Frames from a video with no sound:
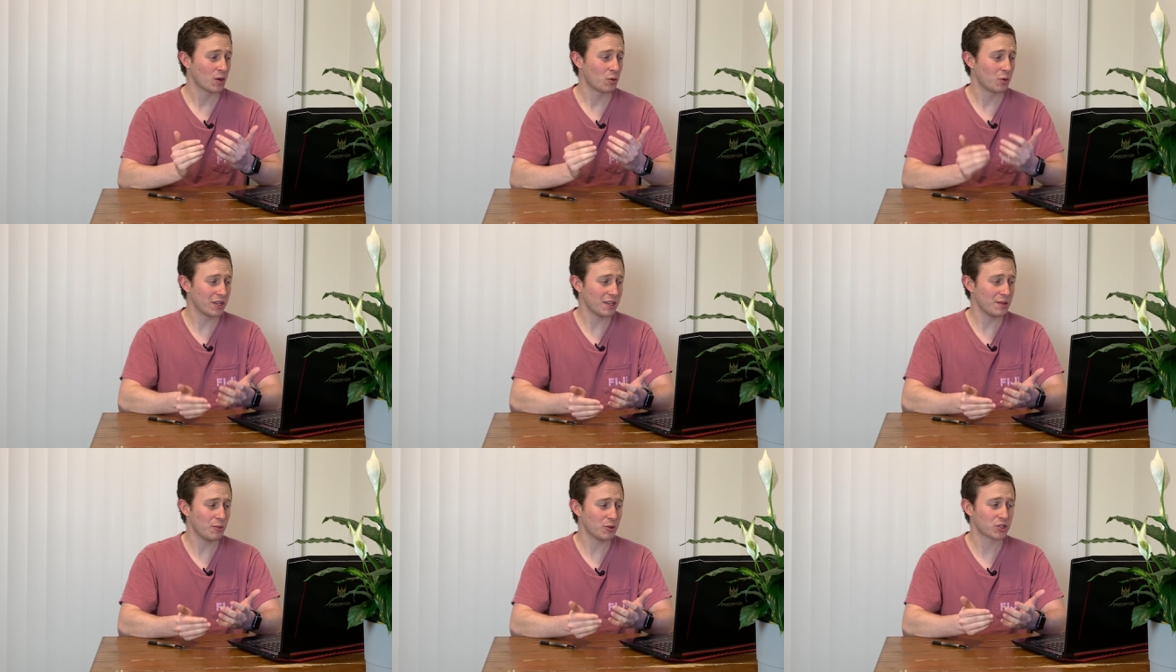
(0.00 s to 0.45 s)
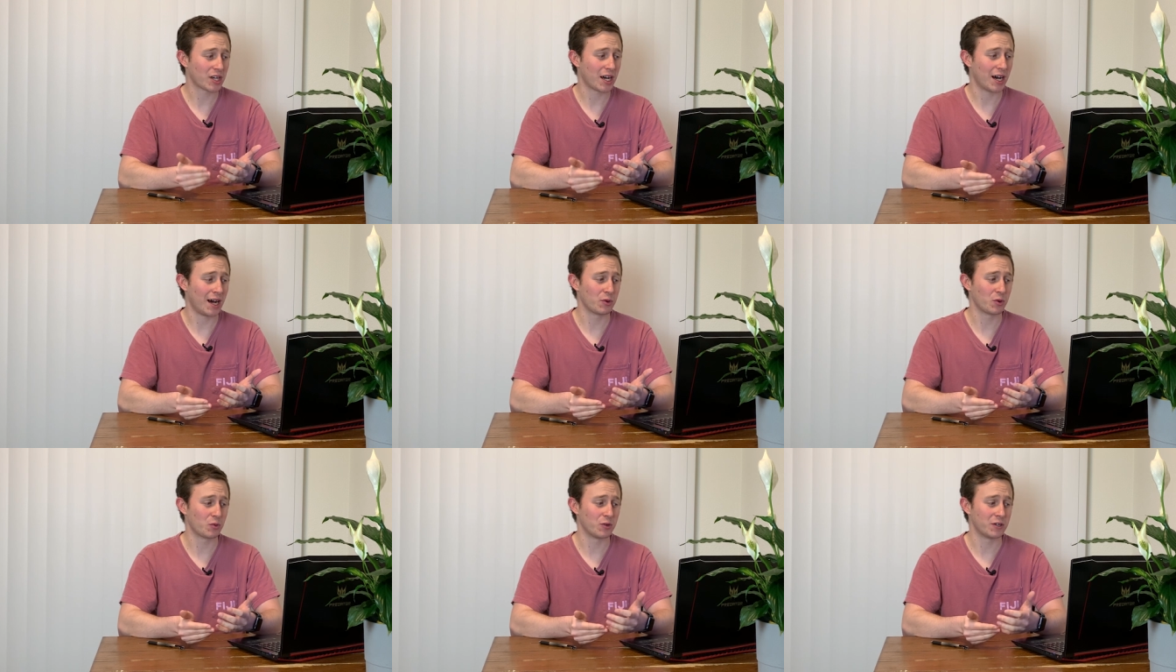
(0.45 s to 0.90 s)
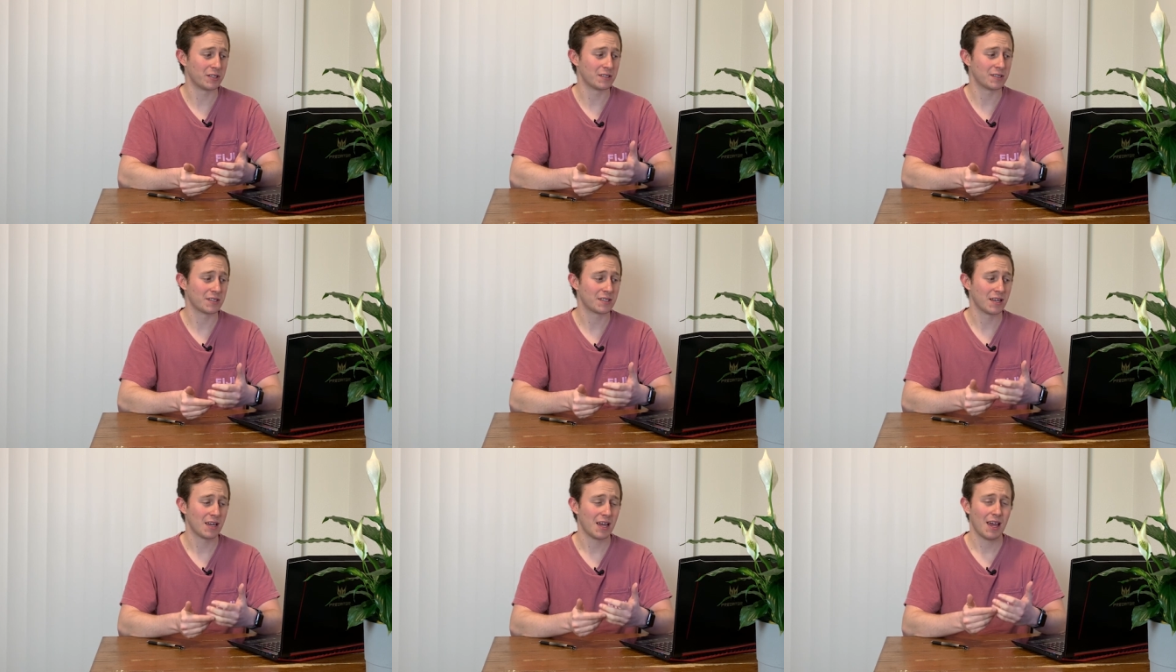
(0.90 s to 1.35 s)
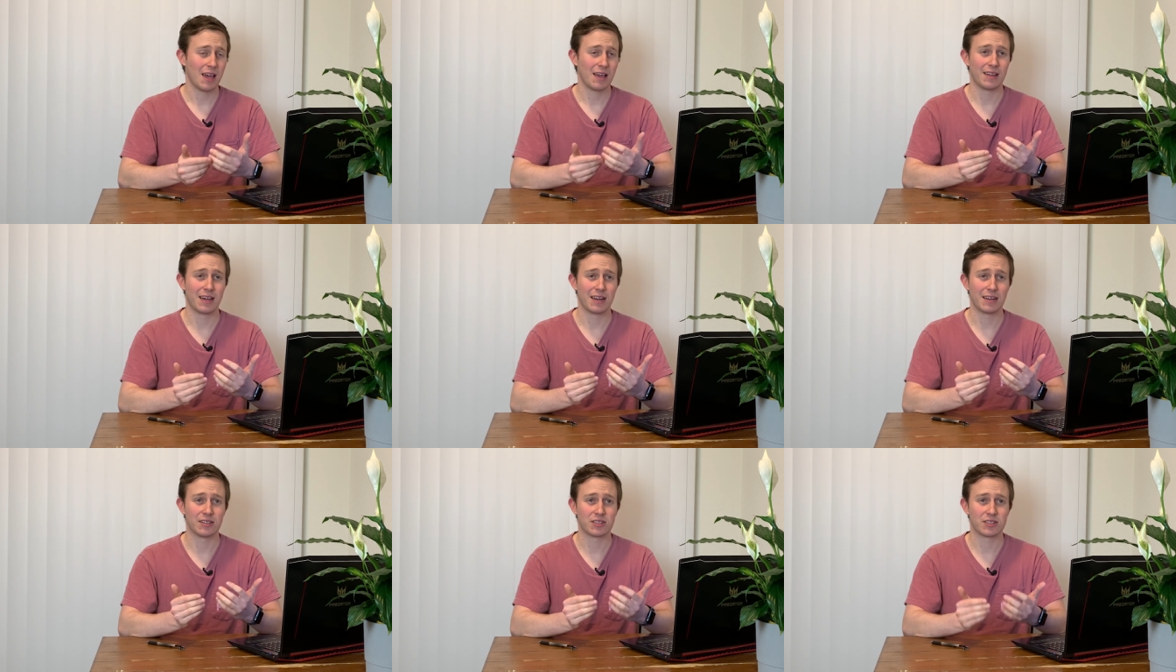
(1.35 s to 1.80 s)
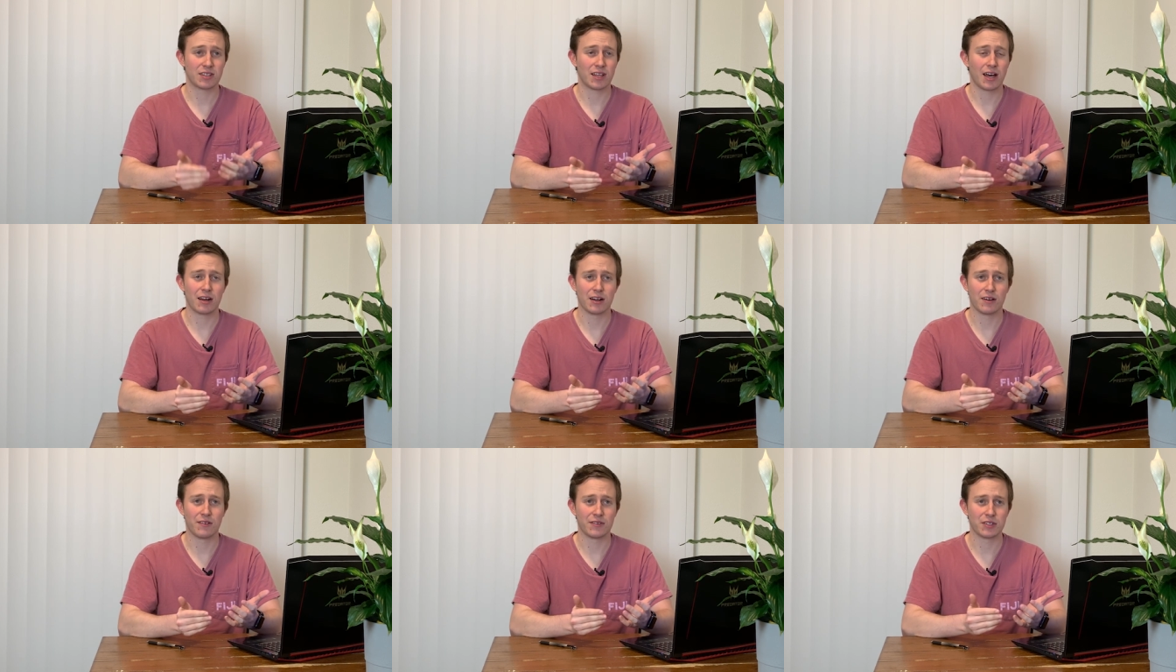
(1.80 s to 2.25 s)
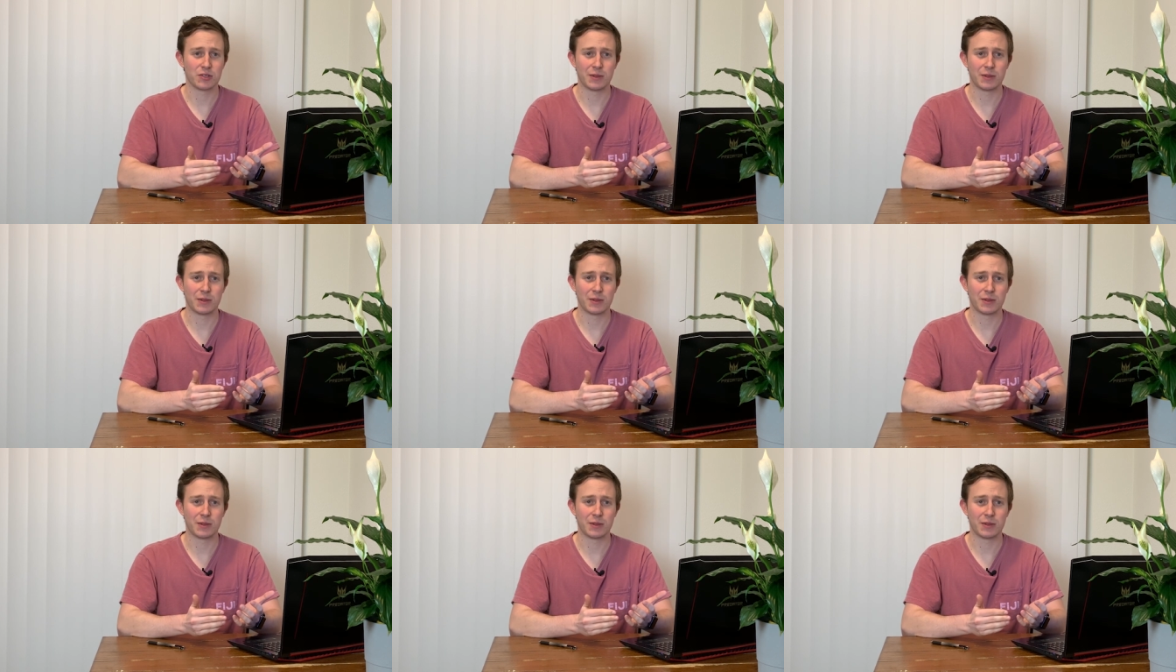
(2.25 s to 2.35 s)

One of the most common ones that is thought of